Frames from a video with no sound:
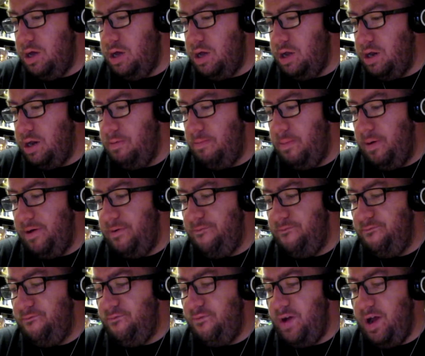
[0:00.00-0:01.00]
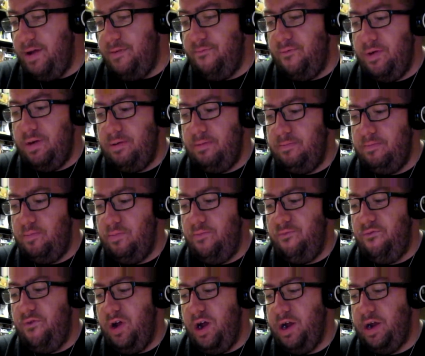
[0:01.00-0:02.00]
And then my favorite
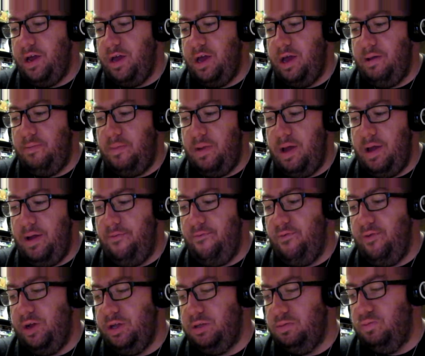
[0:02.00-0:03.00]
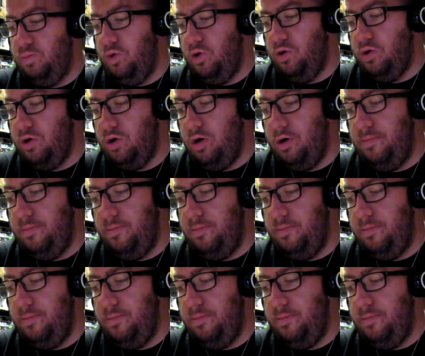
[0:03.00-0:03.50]
fighting game ever is Mortal